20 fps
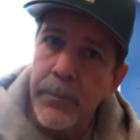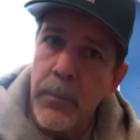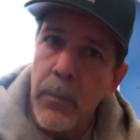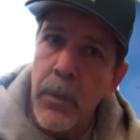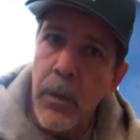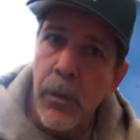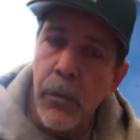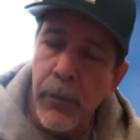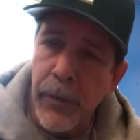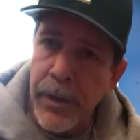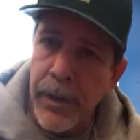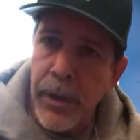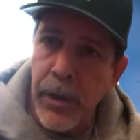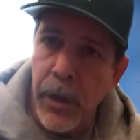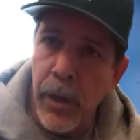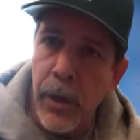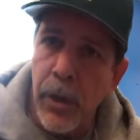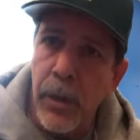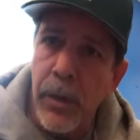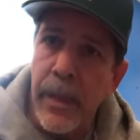
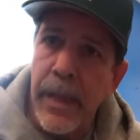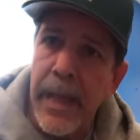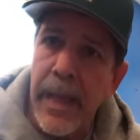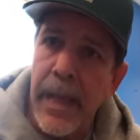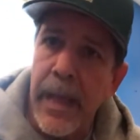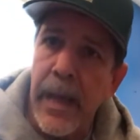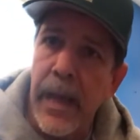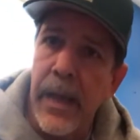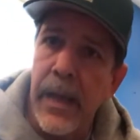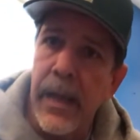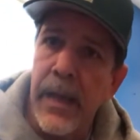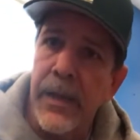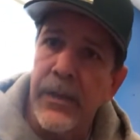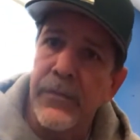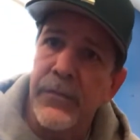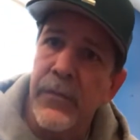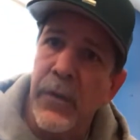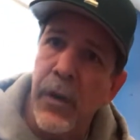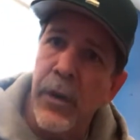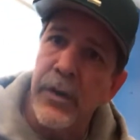critical as
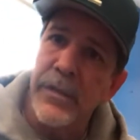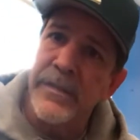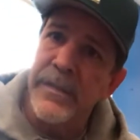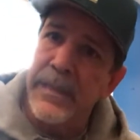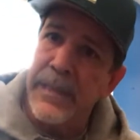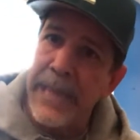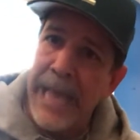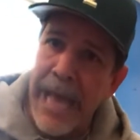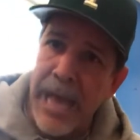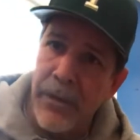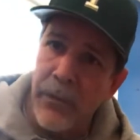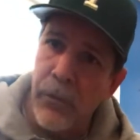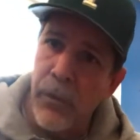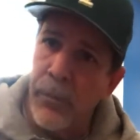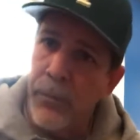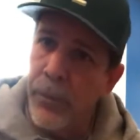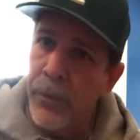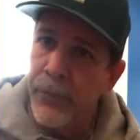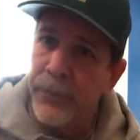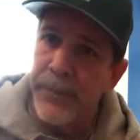far as lateral
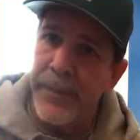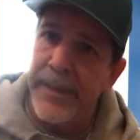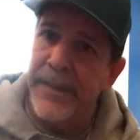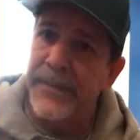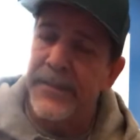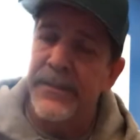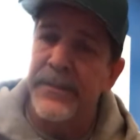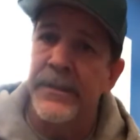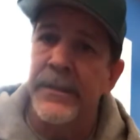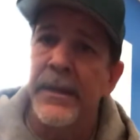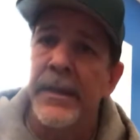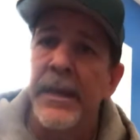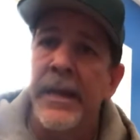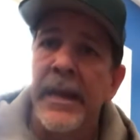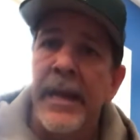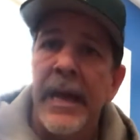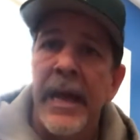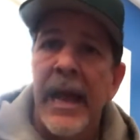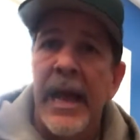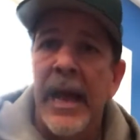movements,
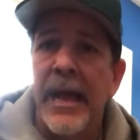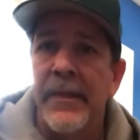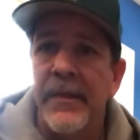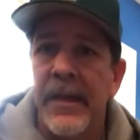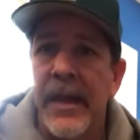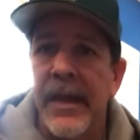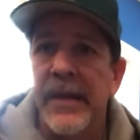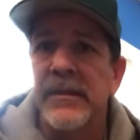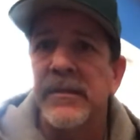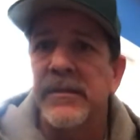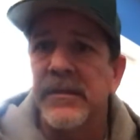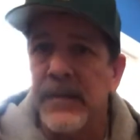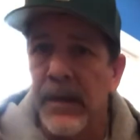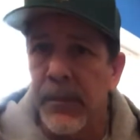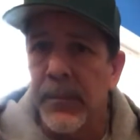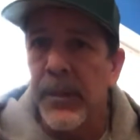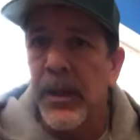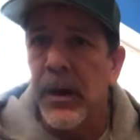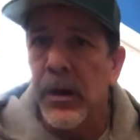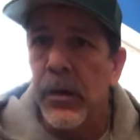and then
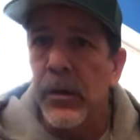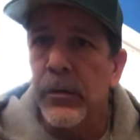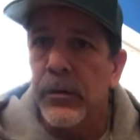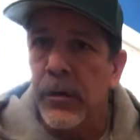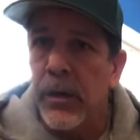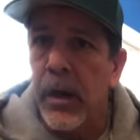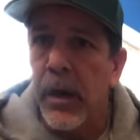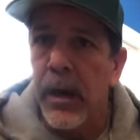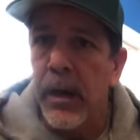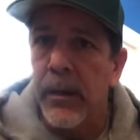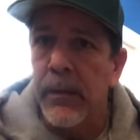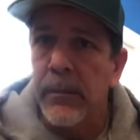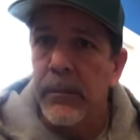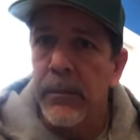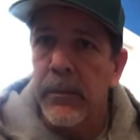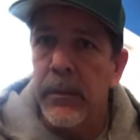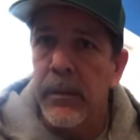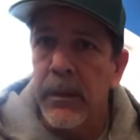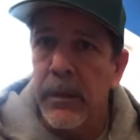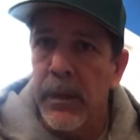some that are
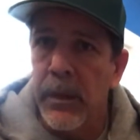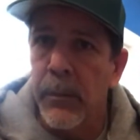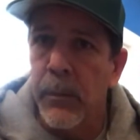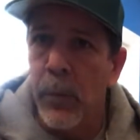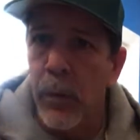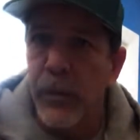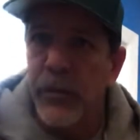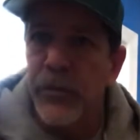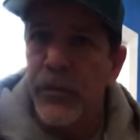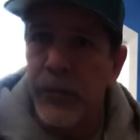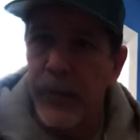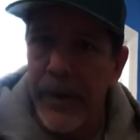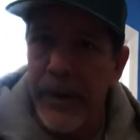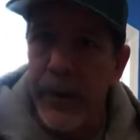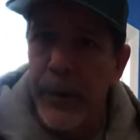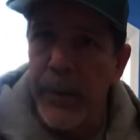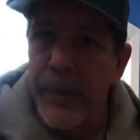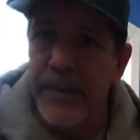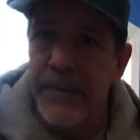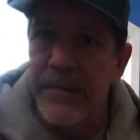a little more
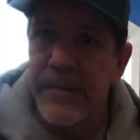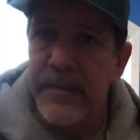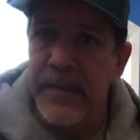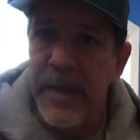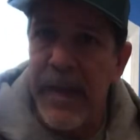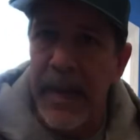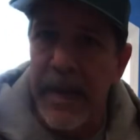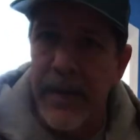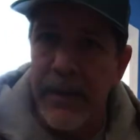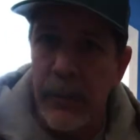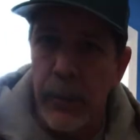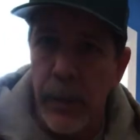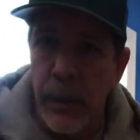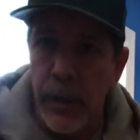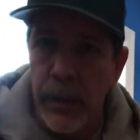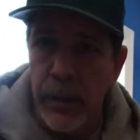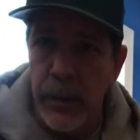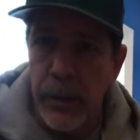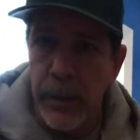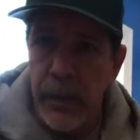strenuous and
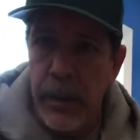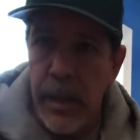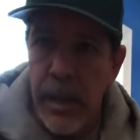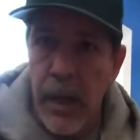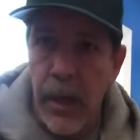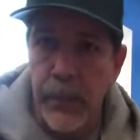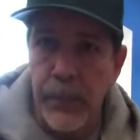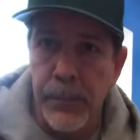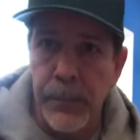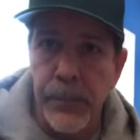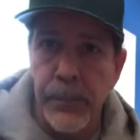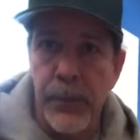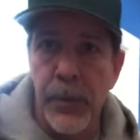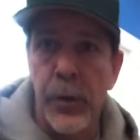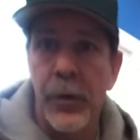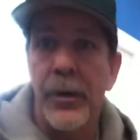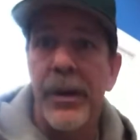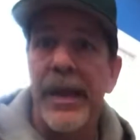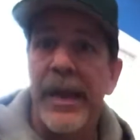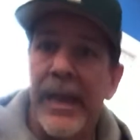will help
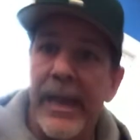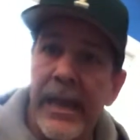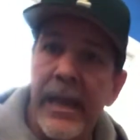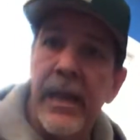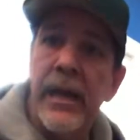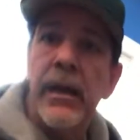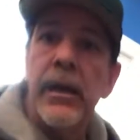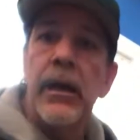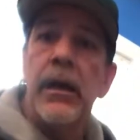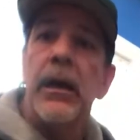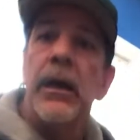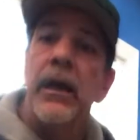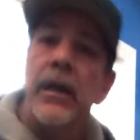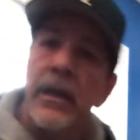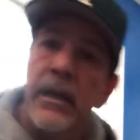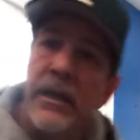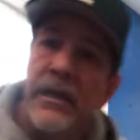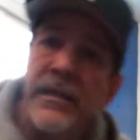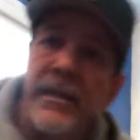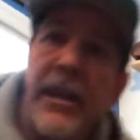your knee
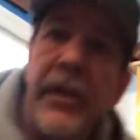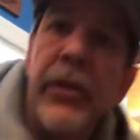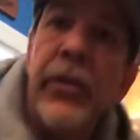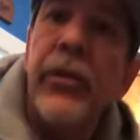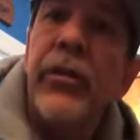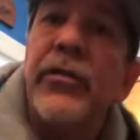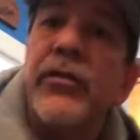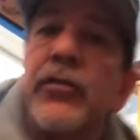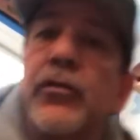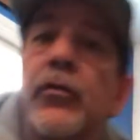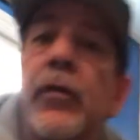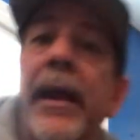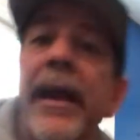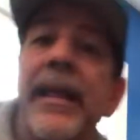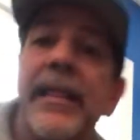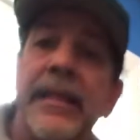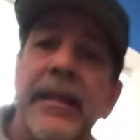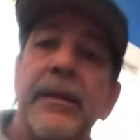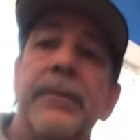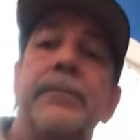continue to
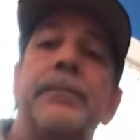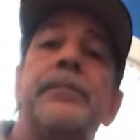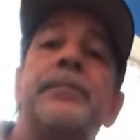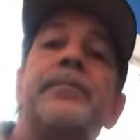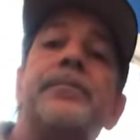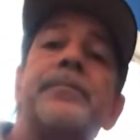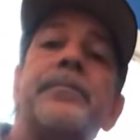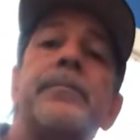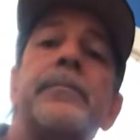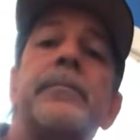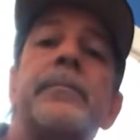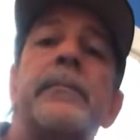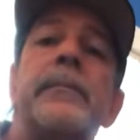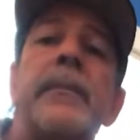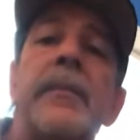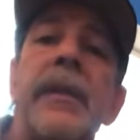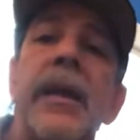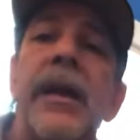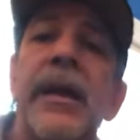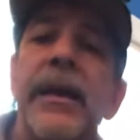strengthen.
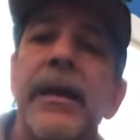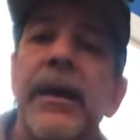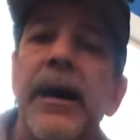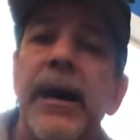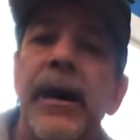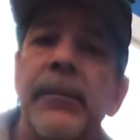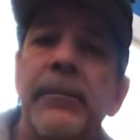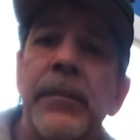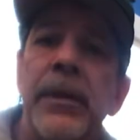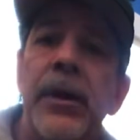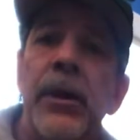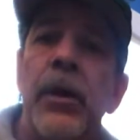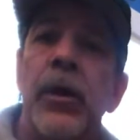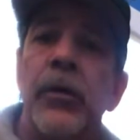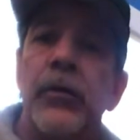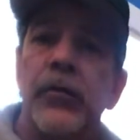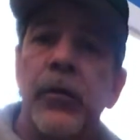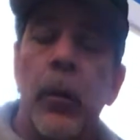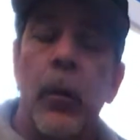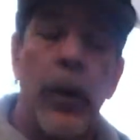And
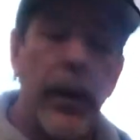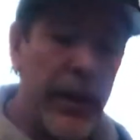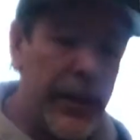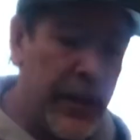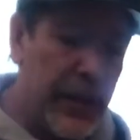so one of the